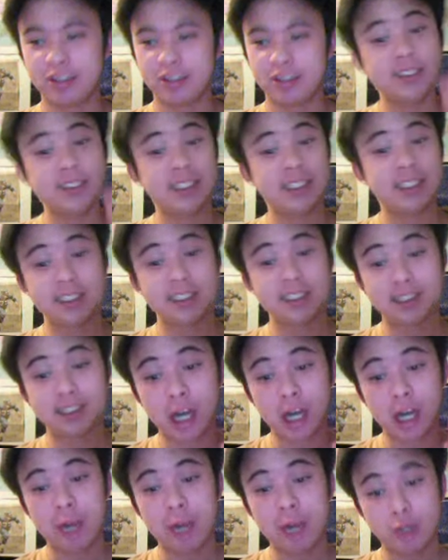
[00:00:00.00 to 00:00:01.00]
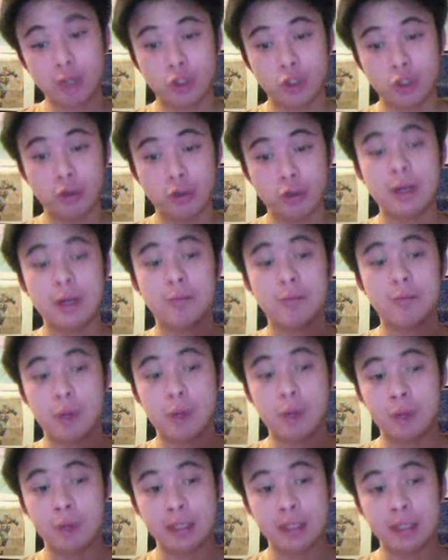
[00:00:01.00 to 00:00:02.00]
This is his opportune
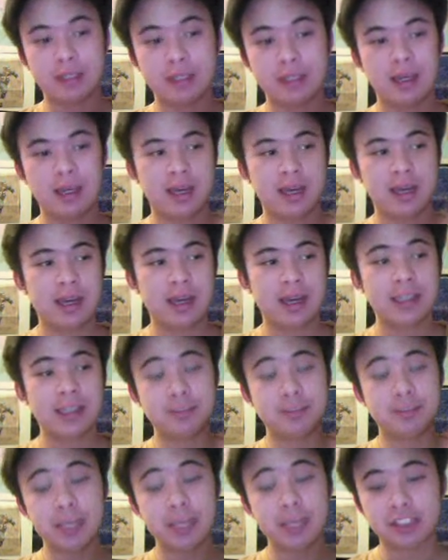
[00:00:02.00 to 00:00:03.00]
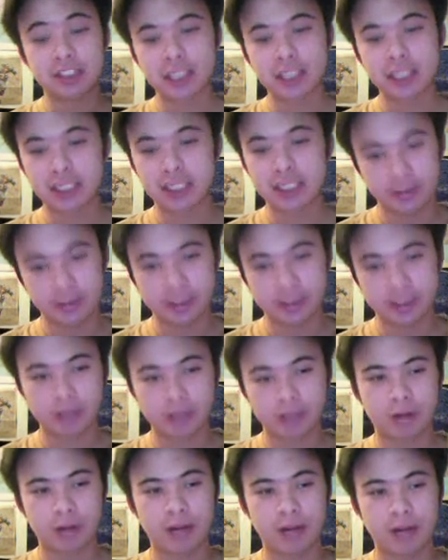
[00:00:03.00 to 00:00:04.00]
moment, his best chance of his
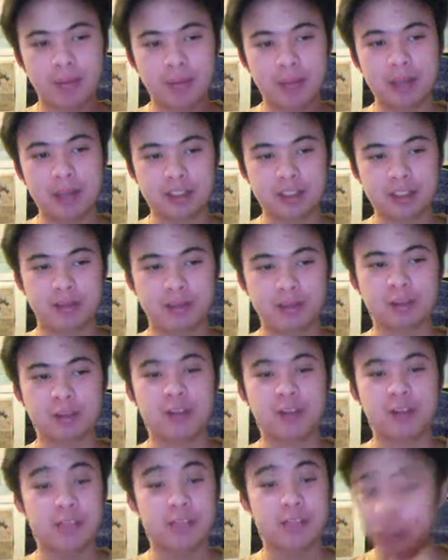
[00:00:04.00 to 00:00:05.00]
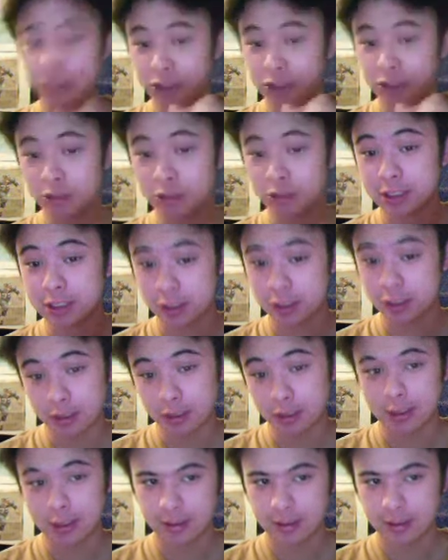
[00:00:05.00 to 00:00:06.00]
career to get past the first round. He certainly
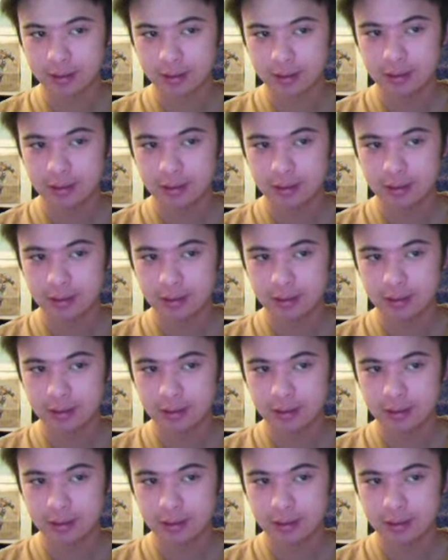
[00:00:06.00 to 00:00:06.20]
should.